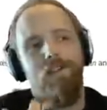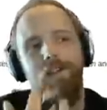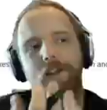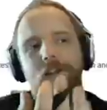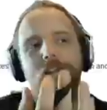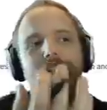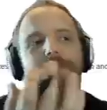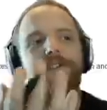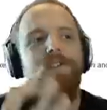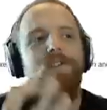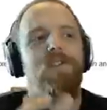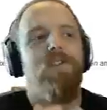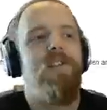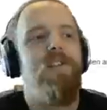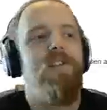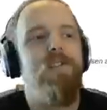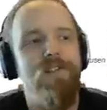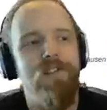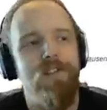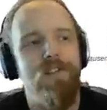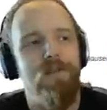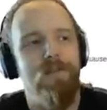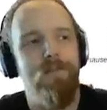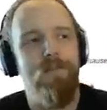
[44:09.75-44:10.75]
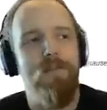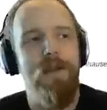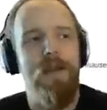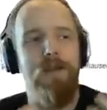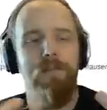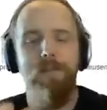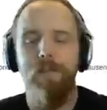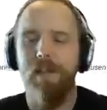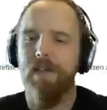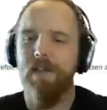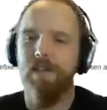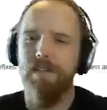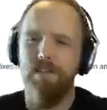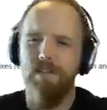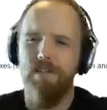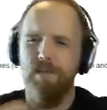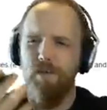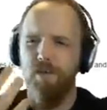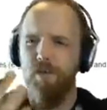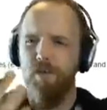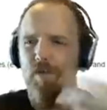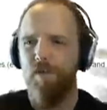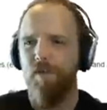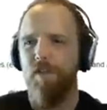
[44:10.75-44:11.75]
this this is a map making
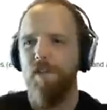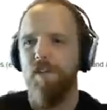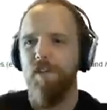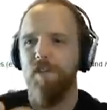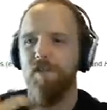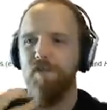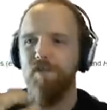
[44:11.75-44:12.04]
or you know